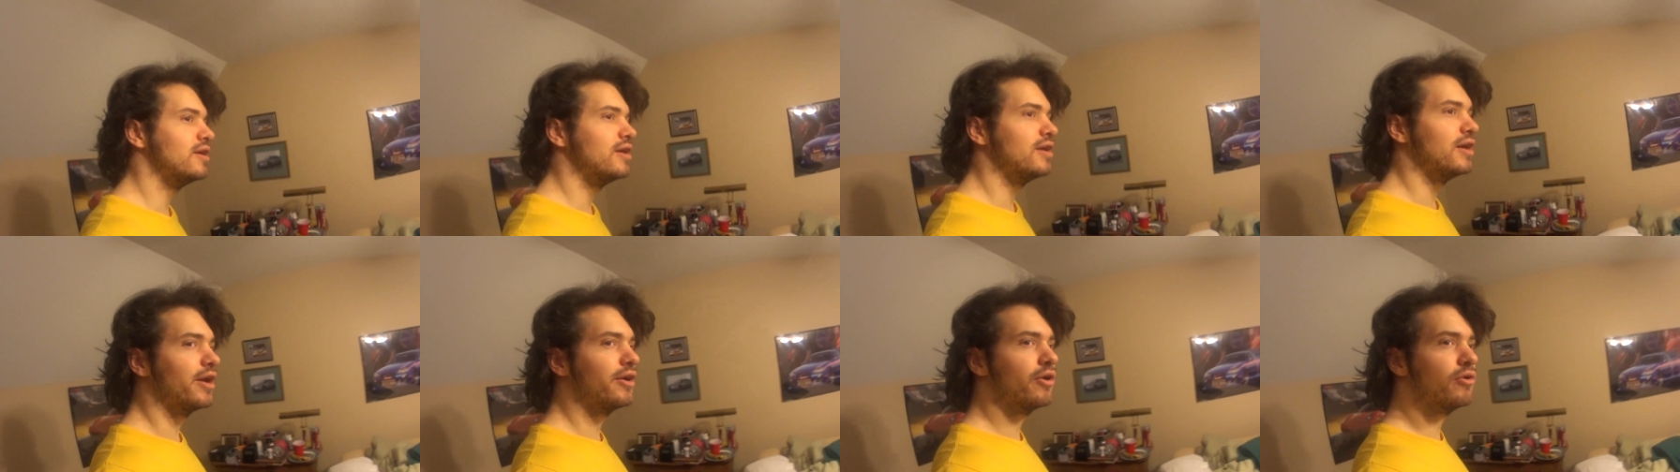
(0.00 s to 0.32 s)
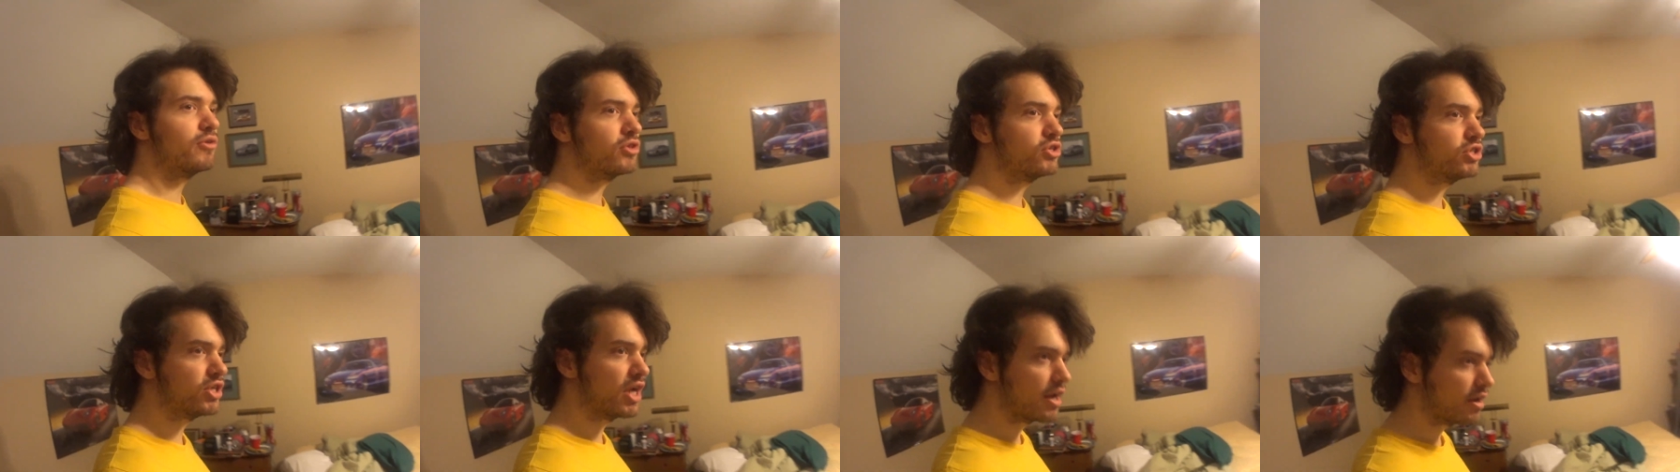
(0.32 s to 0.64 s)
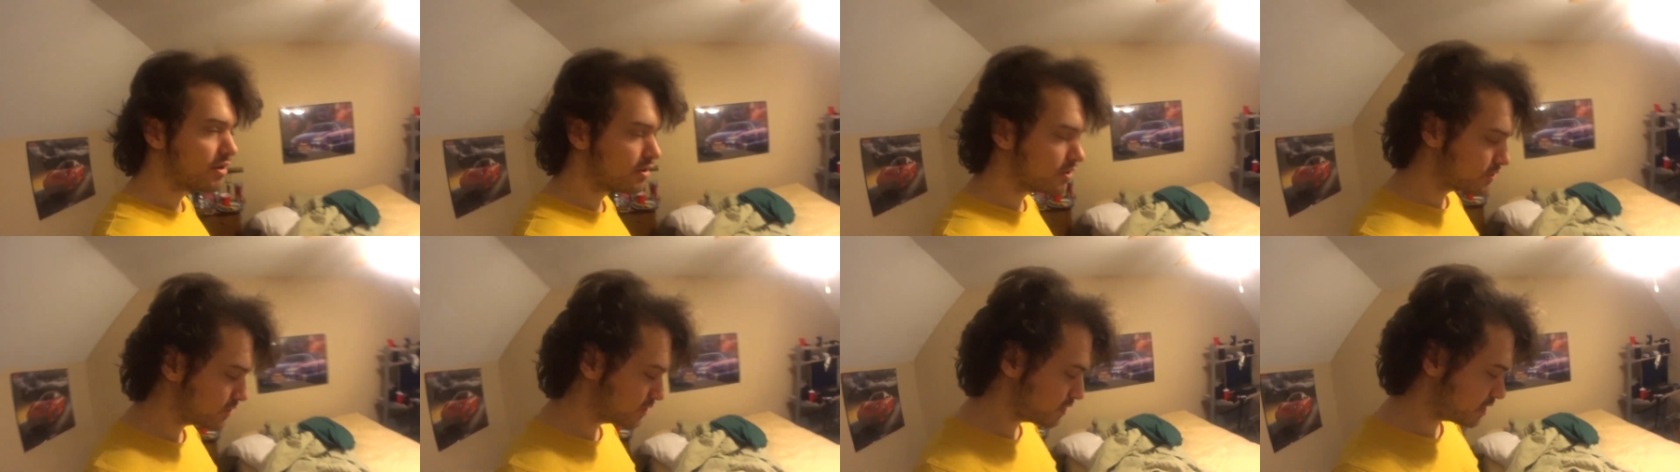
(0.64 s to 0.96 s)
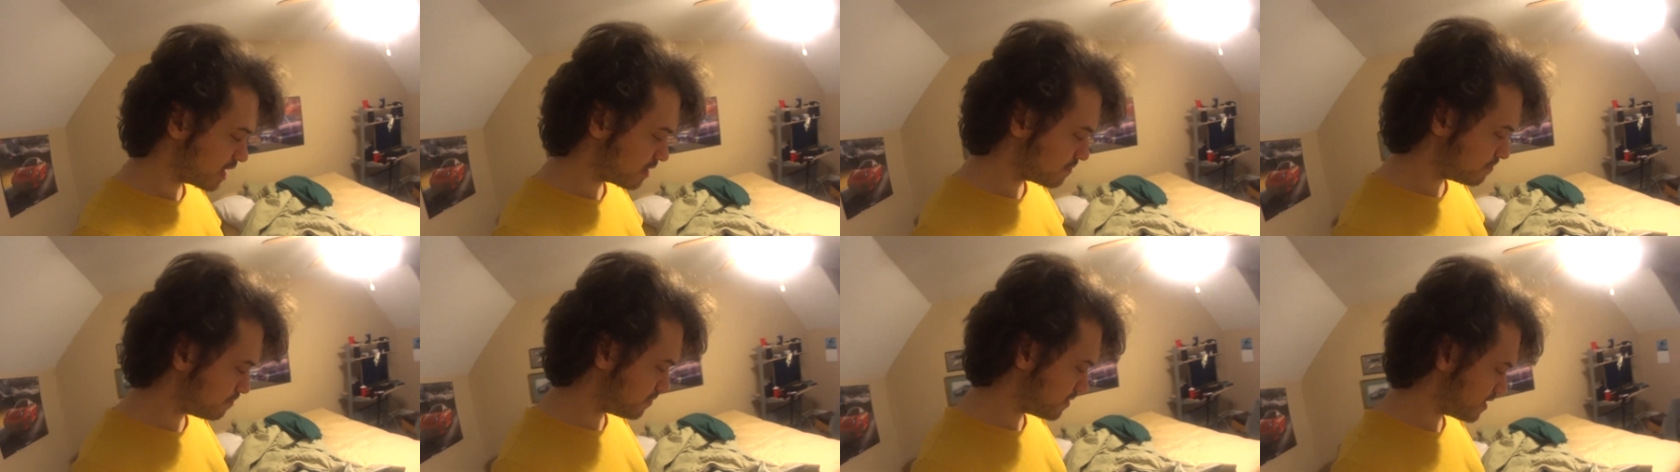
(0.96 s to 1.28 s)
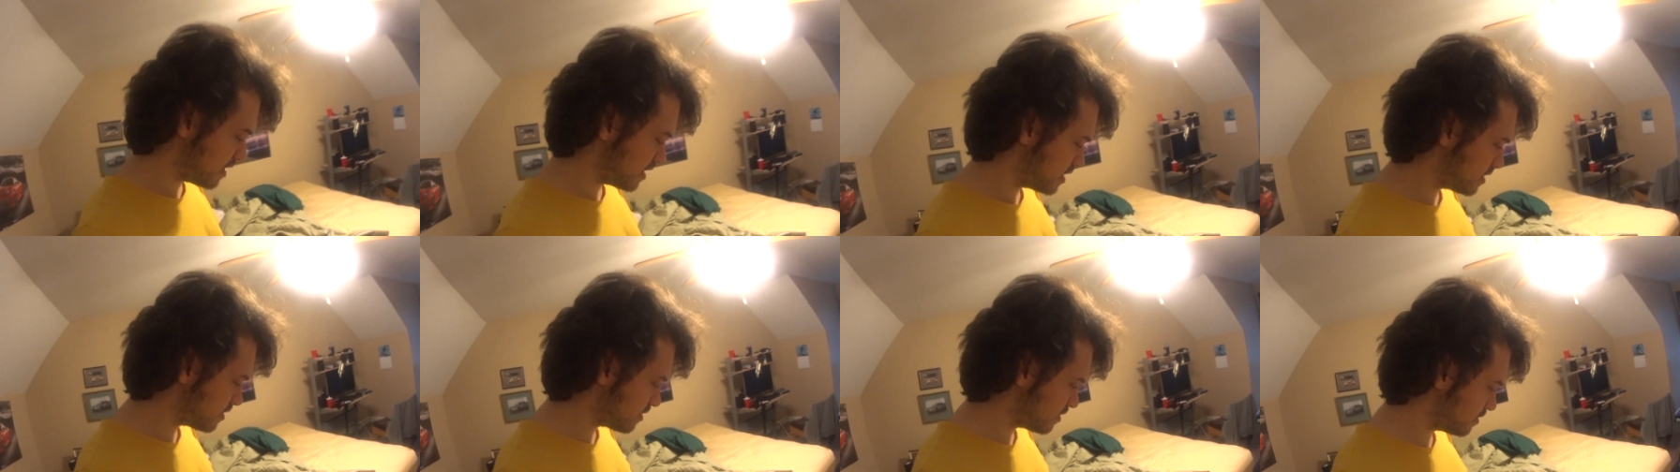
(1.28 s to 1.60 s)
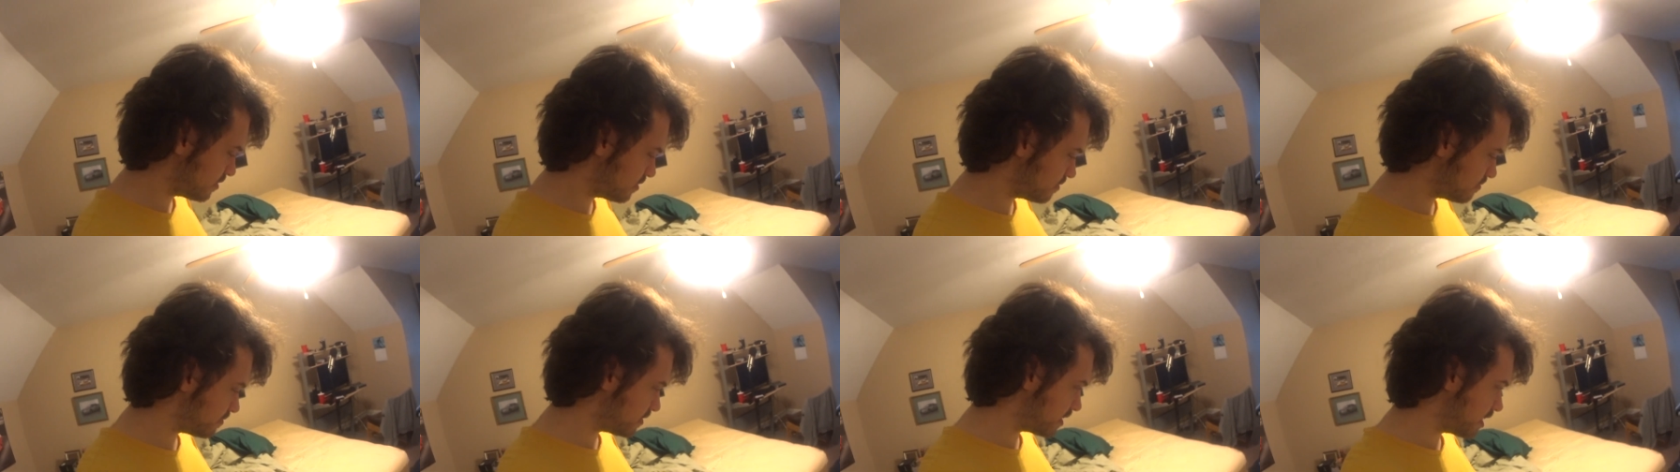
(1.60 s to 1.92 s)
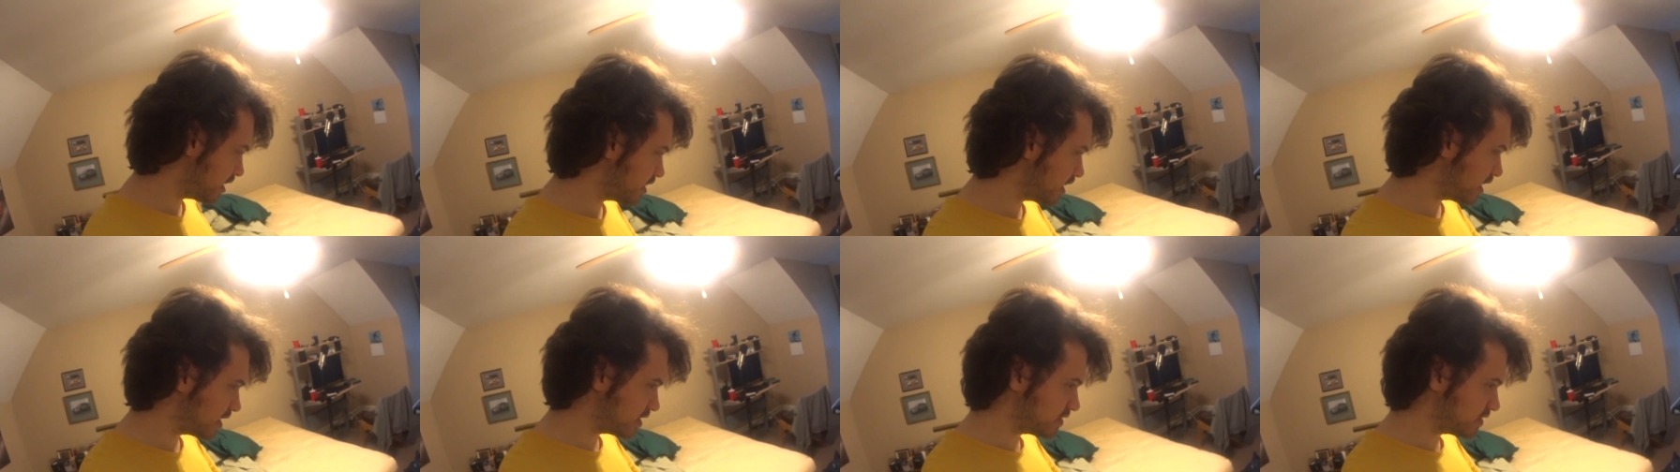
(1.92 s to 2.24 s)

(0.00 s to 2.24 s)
know the channel isn't that big, but I like